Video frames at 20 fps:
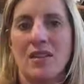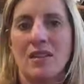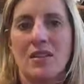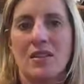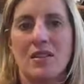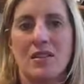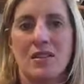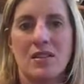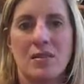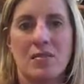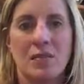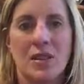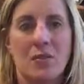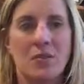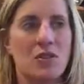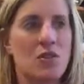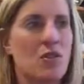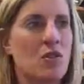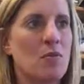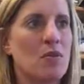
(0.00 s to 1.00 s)
is
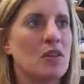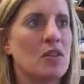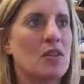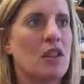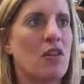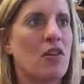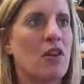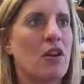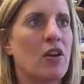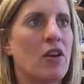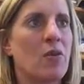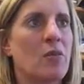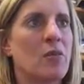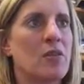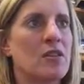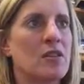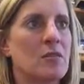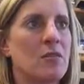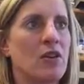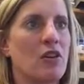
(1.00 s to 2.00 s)
sometimes a little bit scarier
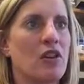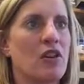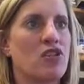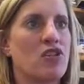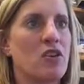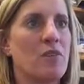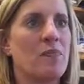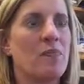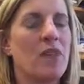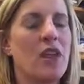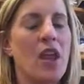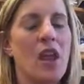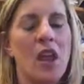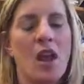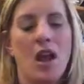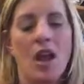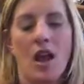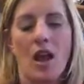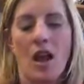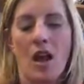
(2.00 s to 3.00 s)
with some aggression.
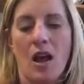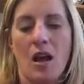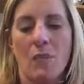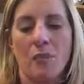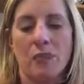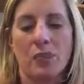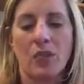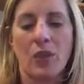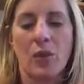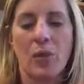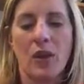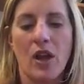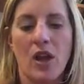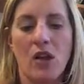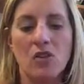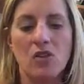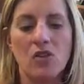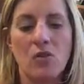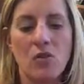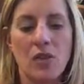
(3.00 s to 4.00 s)
We
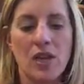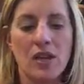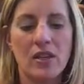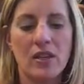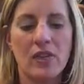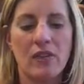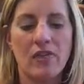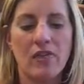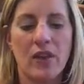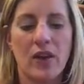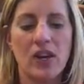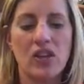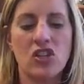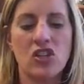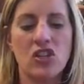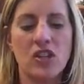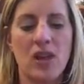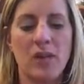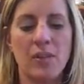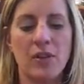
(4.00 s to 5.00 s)
also can
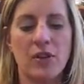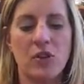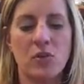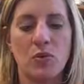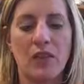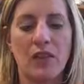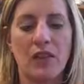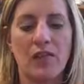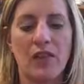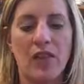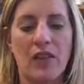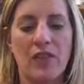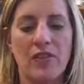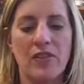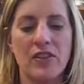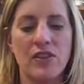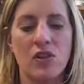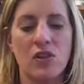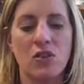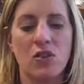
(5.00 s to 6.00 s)
differentiate between like
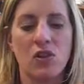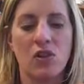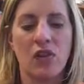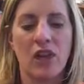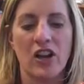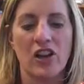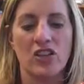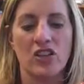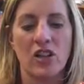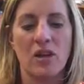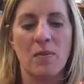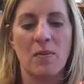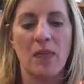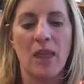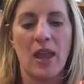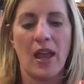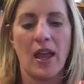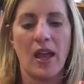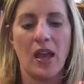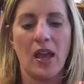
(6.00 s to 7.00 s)
physical aggression,
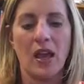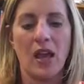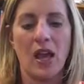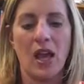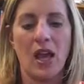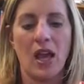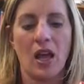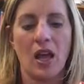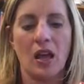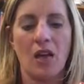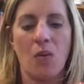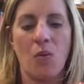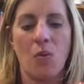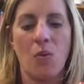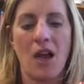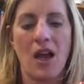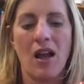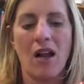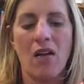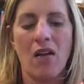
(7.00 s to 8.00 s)
and
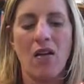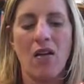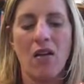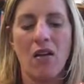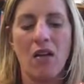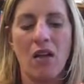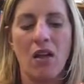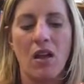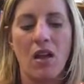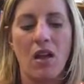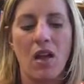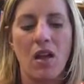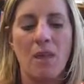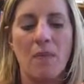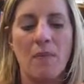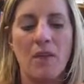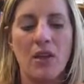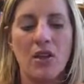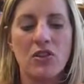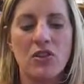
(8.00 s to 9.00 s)
while
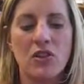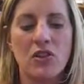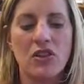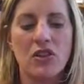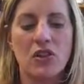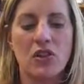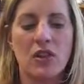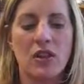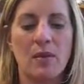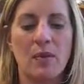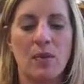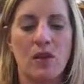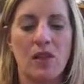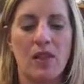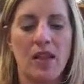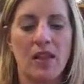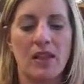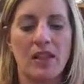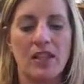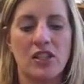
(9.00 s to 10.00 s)
males are certainly more
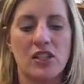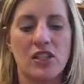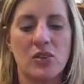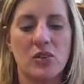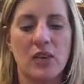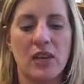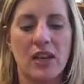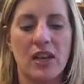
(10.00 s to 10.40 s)
likely to